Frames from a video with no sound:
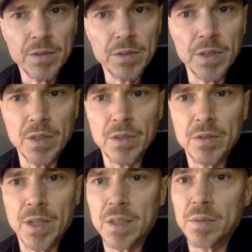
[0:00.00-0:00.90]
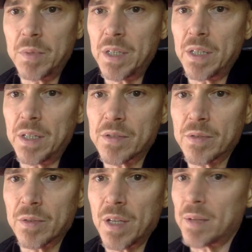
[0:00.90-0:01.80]
Like comedians
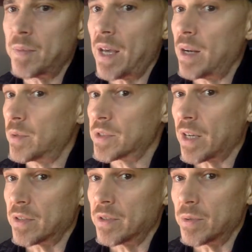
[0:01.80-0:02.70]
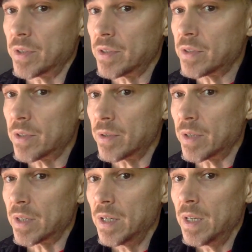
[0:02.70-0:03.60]
who are like, man, I wish I could do what you're
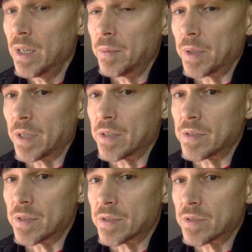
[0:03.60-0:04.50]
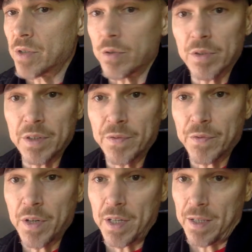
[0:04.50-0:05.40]
doing because it's totally
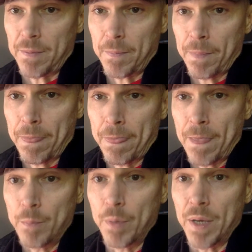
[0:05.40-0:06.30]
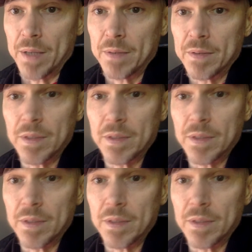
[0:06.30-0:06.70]
free. But,